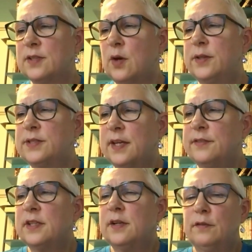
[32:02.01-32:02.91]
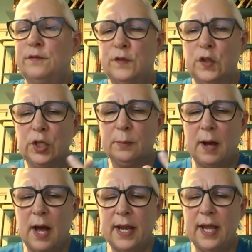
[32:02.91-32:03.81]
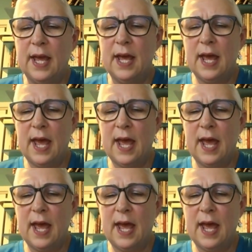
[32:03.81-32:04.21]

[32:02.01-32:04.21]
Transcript: So it gives it a fuller body